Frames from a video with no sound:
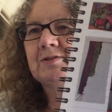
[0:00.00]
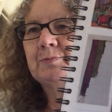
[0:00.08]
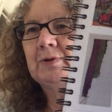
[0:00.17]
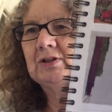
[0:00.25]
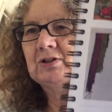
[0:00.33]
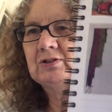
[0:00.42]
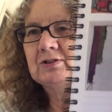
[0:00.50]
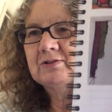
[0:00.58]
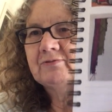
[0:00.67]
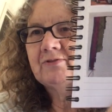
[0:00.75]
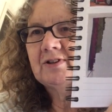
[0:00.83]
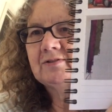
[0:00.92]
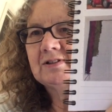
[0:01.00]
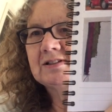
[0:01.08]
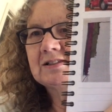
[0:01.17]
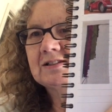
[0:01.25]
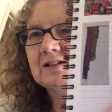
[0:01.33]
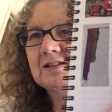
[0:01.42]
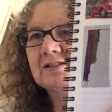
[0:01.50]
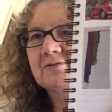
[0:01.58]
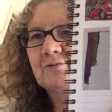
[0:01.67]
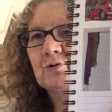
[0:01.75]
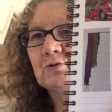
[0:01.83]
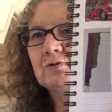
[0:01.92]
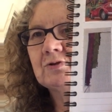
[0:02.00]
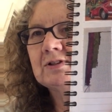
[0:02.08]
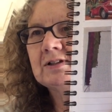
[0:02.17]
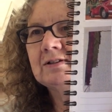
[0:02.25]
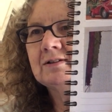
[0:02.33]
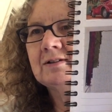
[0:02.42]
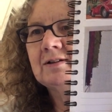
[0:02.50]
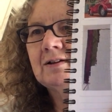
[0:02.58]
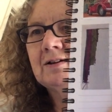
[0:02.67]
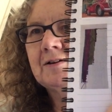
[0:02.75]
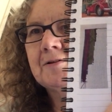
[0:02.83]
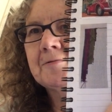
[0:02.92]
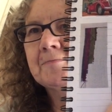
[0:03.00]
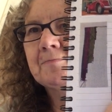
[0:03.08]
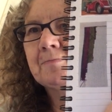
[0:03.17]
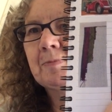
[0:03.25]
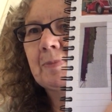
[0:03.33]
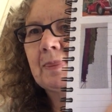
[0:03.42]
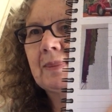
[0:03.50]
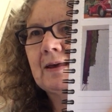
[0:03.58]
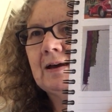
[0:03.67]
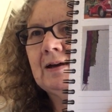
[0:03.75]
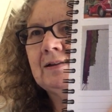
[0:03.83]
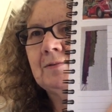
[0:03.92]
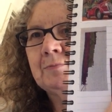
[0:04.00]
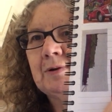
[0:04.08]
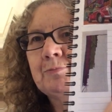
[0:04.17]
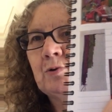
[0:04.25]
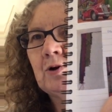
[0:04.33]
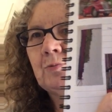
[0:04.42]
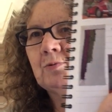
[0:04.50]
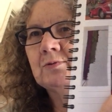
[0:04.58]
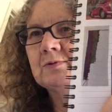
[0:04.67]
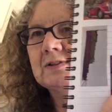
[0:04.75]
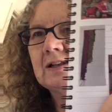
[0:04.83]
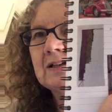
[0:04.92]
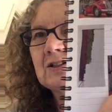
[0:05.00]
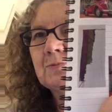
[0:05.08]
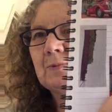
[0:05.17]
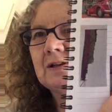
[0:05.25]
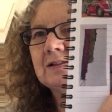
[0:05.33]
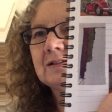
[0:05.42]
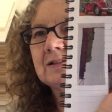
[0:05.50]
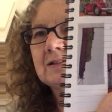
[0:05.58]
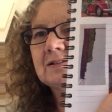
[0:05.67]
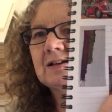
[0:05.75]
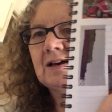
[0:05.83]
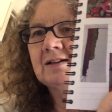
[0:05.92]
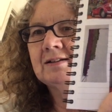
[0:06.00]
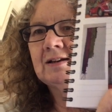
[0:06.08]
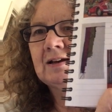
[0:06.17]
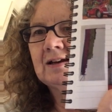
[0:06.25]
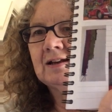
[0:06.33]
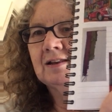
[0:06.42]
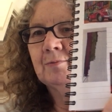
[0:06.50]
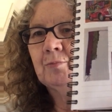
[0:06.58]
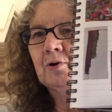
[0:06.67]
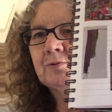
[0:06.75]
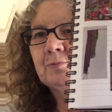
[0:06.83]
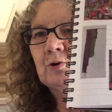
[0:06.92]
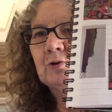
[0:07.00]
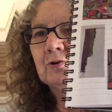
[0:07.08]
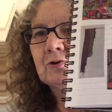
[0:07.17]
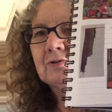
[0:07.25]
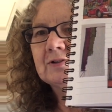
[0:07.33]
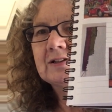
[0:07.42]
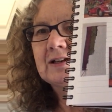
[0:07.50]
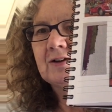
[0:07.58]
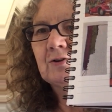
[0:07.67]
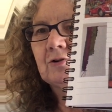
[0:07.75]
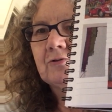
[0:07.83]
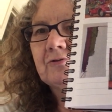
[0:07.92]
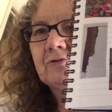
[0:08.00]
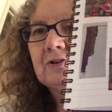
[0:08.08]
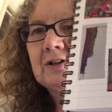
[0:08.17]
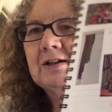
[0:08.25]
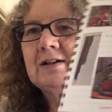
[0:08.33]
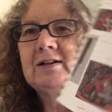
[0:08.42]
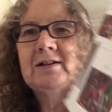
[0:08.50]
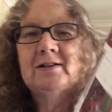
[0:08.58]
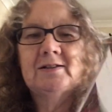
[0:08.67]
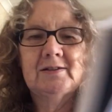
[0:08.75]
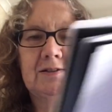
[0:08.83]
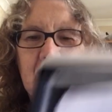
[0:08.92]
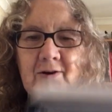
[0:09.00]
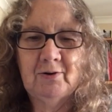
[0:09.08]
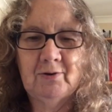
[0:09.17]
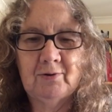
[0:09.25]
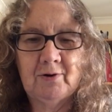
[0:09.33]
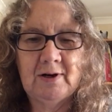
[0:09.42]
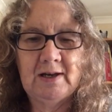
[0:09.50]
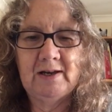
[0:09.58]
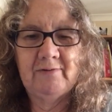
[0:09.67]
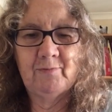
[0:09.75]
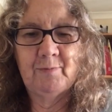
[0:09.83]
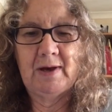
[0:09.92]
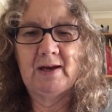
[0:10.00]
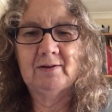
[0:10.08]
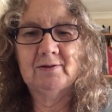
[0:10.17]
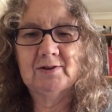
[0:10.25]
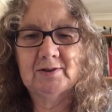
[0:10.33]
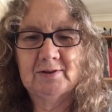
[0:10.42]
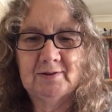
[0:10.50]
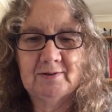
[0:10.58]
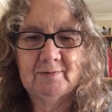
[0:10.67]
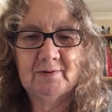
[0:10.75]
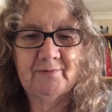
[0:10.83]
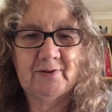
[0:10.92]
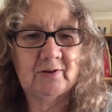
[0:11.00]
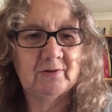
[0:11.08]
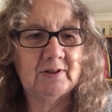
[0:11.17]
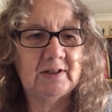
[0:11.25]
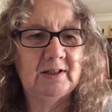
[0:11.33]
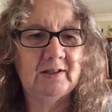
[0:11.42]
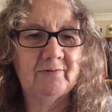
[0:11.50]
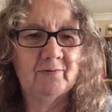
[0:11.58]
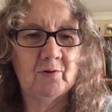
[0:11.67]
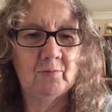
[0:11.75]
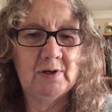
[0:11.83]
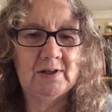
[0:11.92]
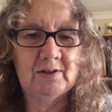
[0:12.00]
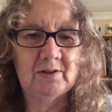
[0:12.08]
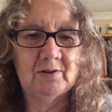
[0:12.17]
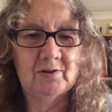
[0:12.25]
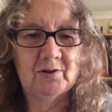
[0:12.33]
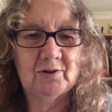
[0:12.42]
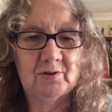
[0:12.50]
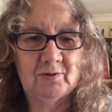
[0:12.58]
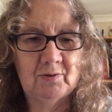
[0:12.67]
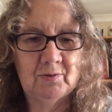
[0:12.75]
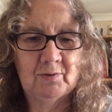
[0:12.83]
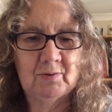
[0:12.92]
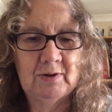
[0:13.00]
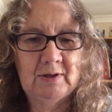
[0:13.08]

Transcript: pictures of various states of cruising. And the big purple slash means it's done and the bottom corner is cut off. So I have about, what have I got here? I've got one, two,